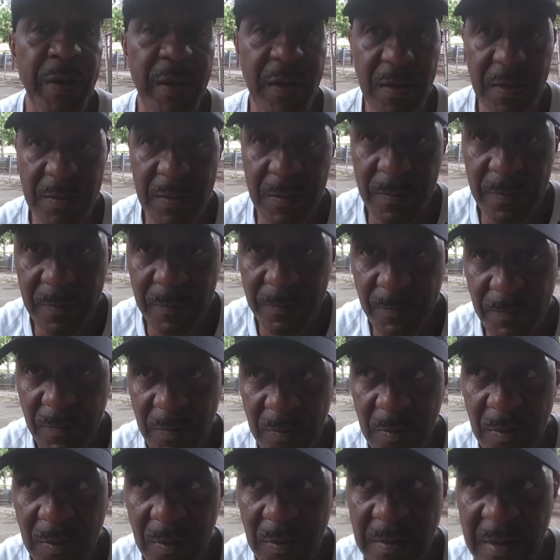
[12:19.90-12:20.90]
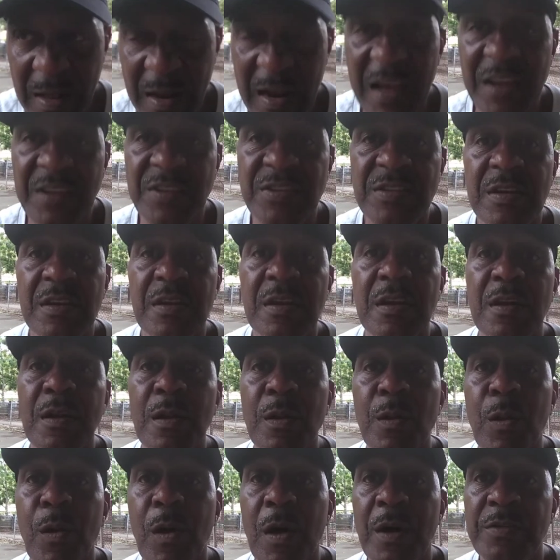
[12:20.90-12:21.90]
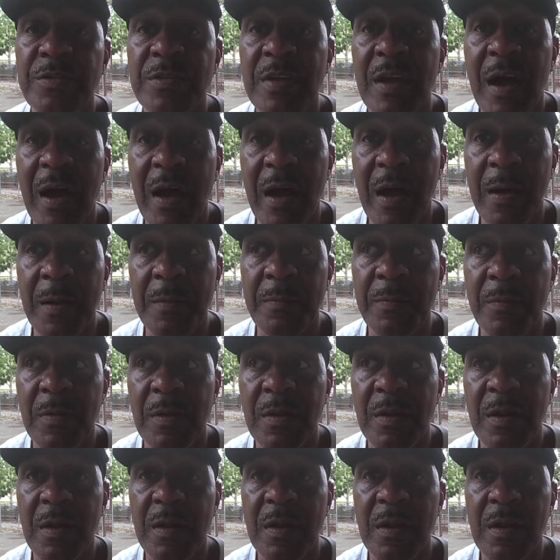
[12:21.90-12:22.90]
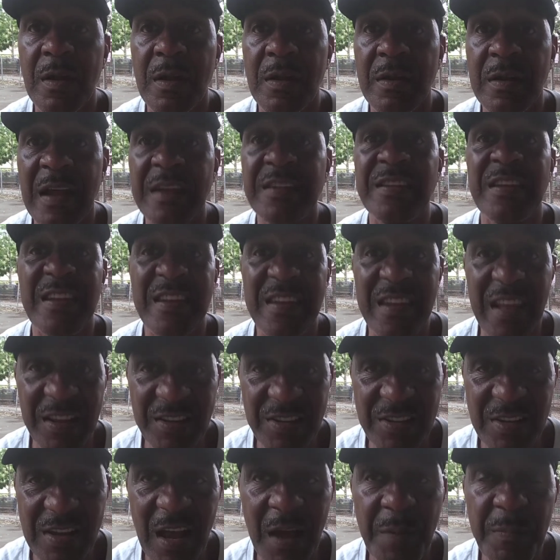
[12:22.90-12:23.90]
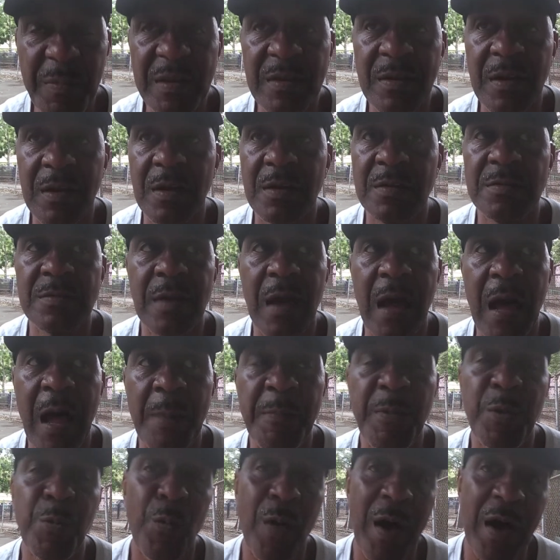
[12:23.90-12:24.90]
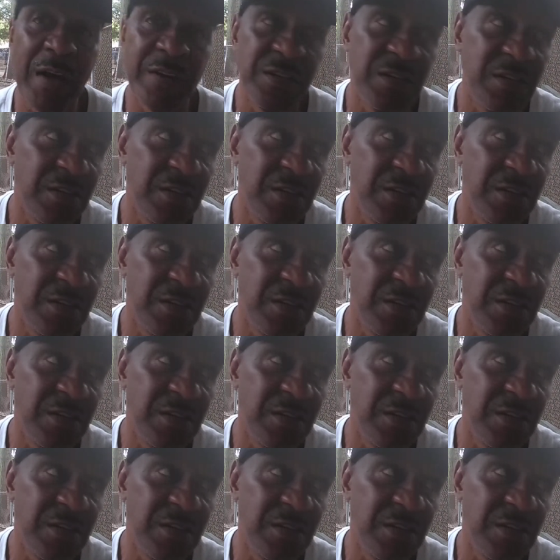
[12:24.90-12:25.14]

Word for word: that I've seen in a long time that the Knicks got because I've been watching the summer league.